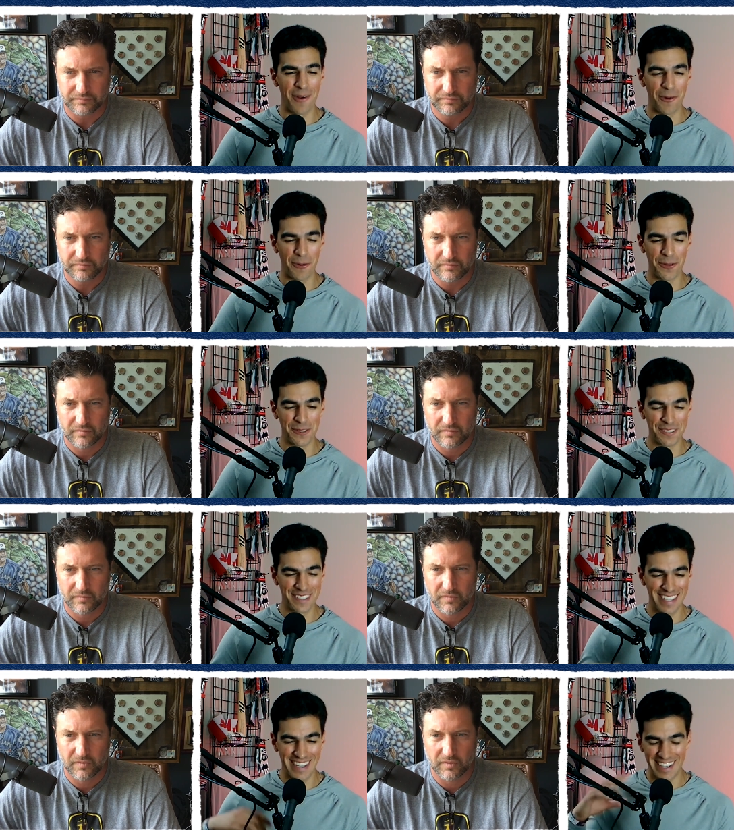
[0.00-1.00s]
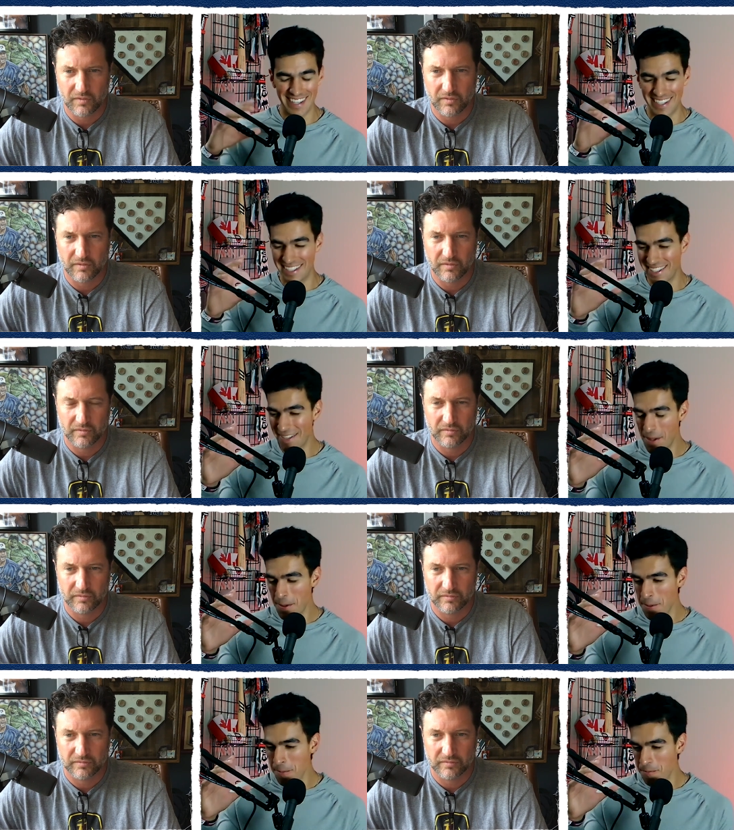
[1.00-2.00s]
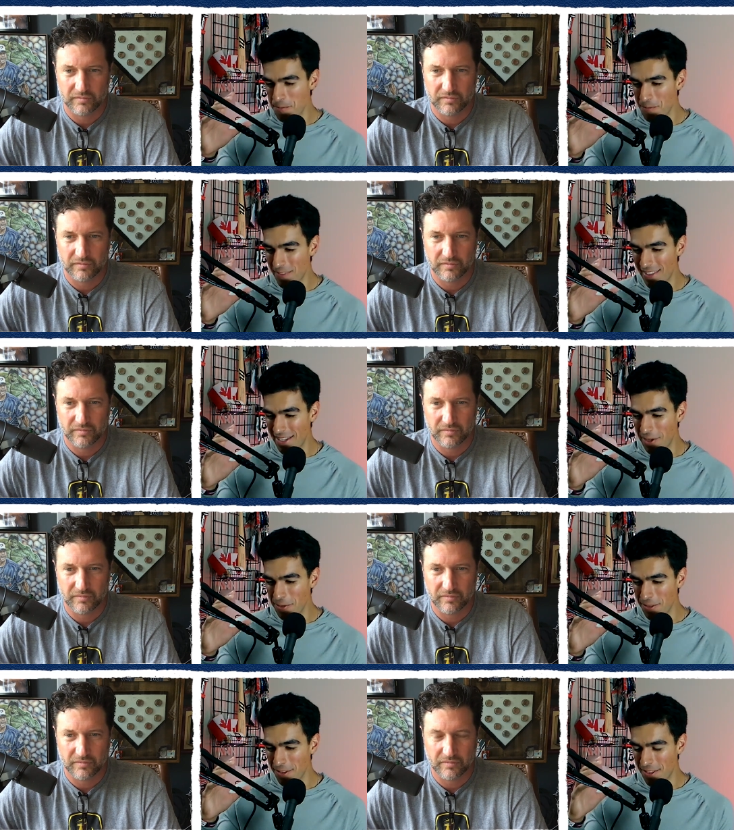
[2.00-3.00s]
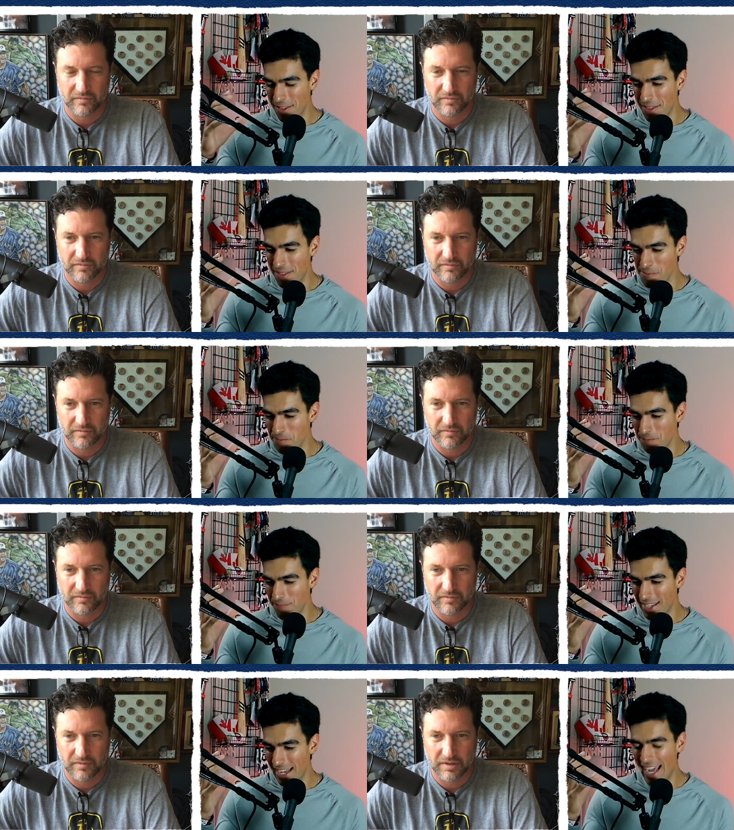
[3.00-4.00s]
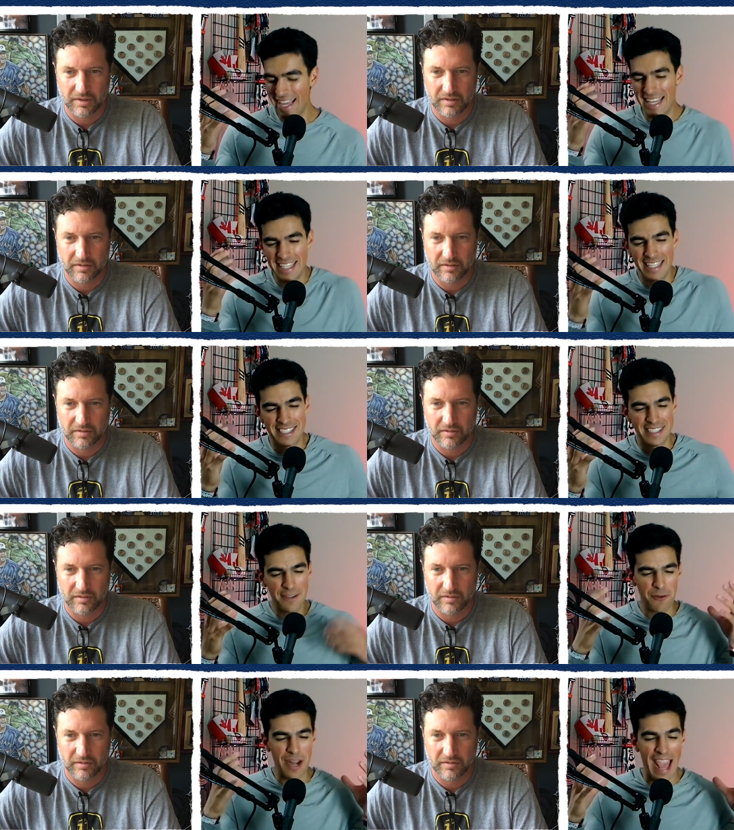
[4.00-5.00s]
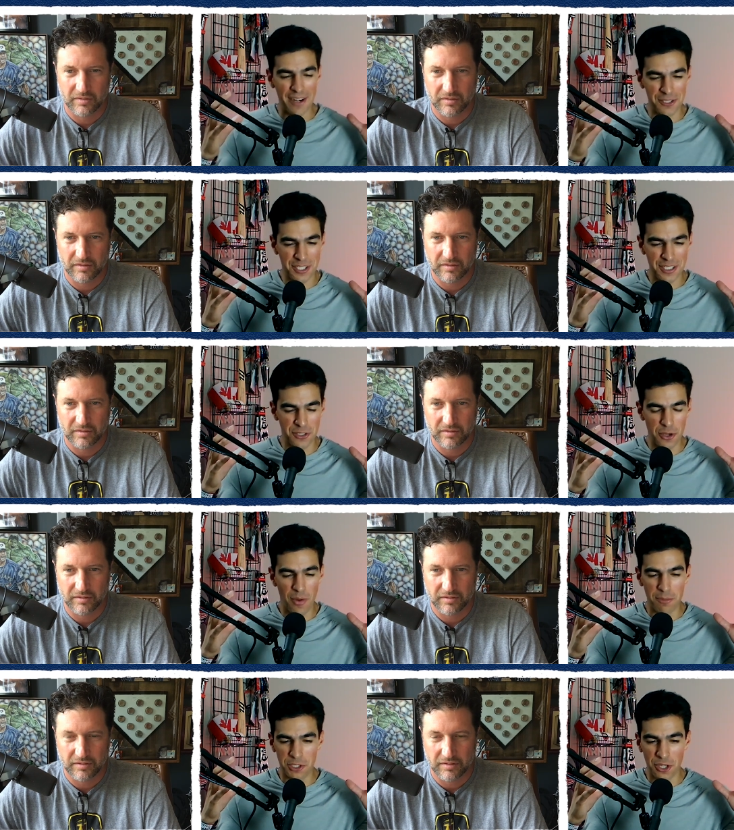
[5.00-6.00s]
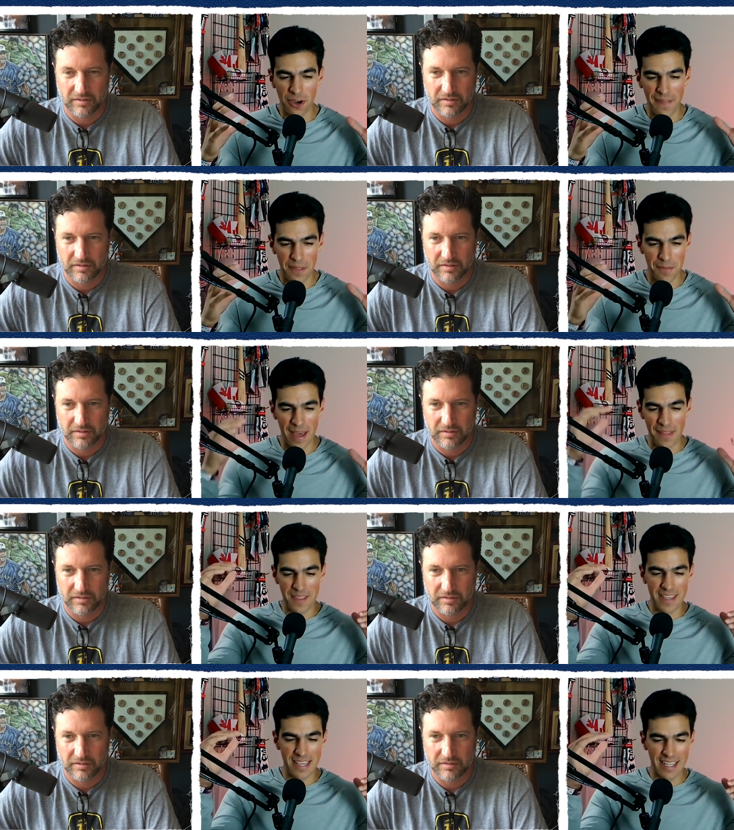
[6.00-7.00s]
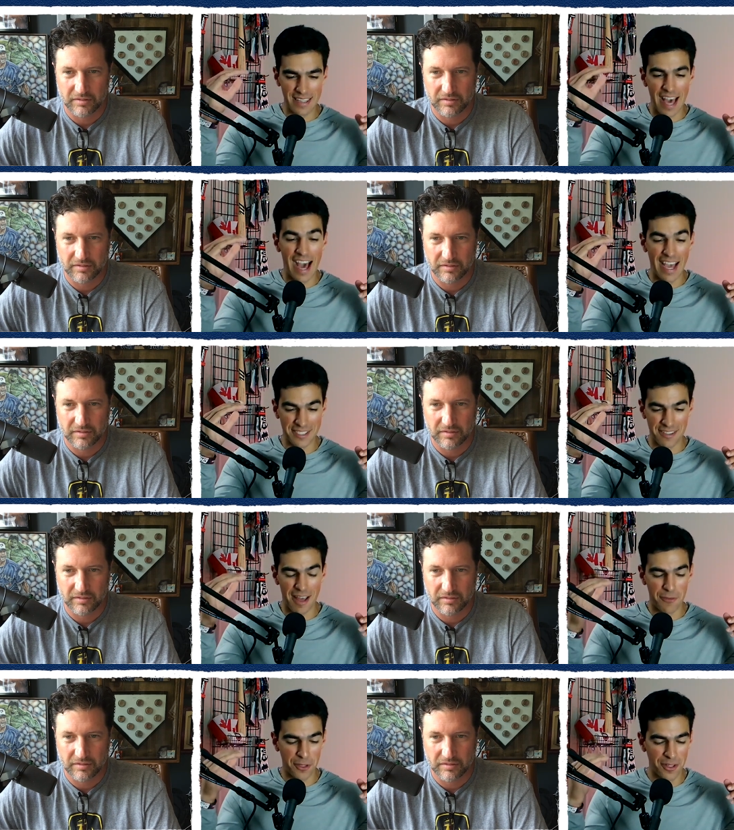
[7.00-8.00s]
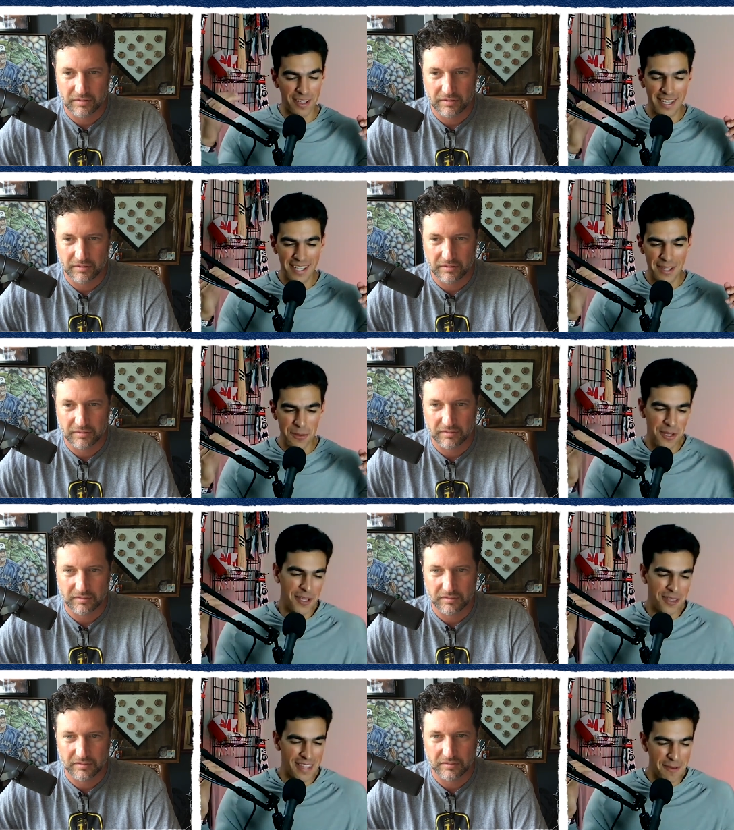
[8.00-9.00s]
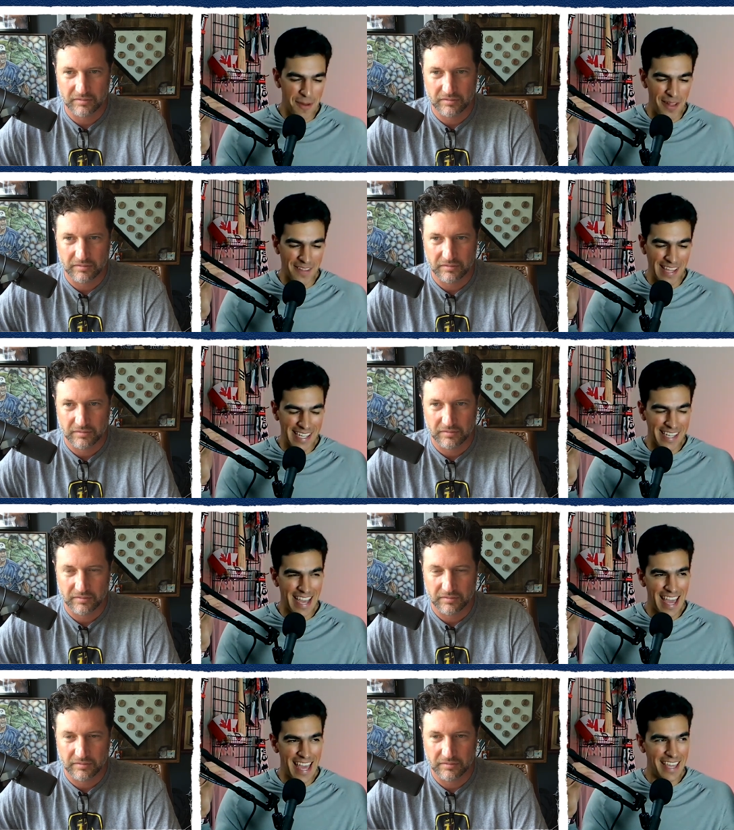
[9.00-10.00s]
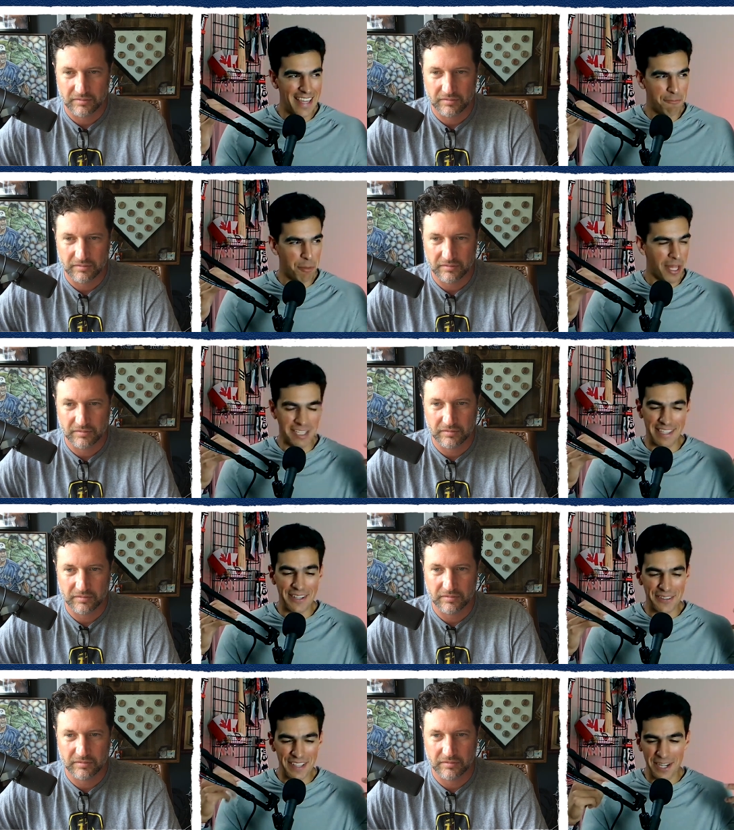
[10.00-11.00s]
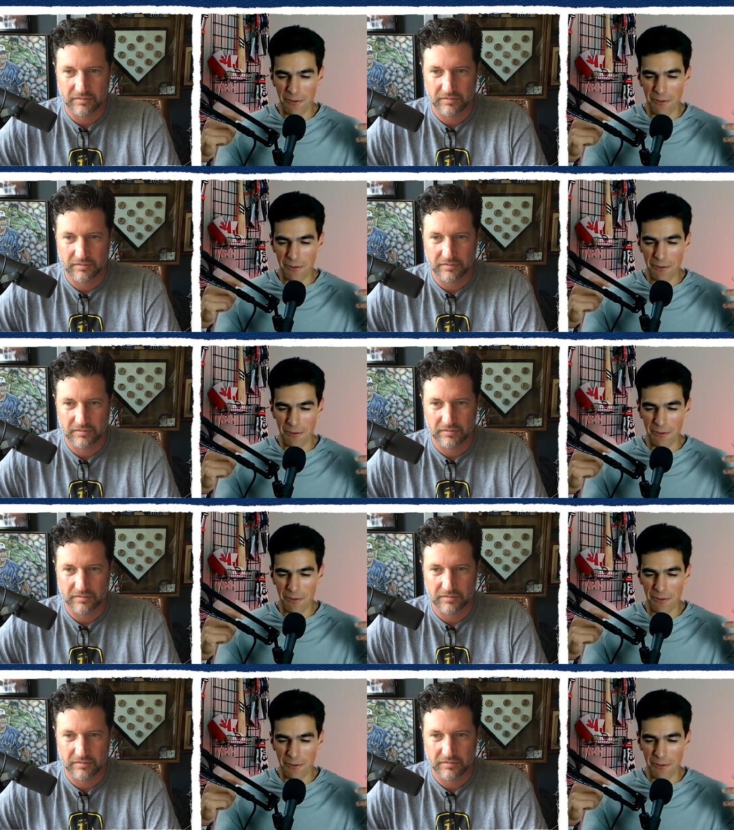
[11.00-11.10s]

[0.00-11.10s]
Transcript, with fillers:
Speaker 1: whole, uh, you know, it's a different energy too. I'm sure at the at the uh, the highest level, you know, you think about like eh, playing little league or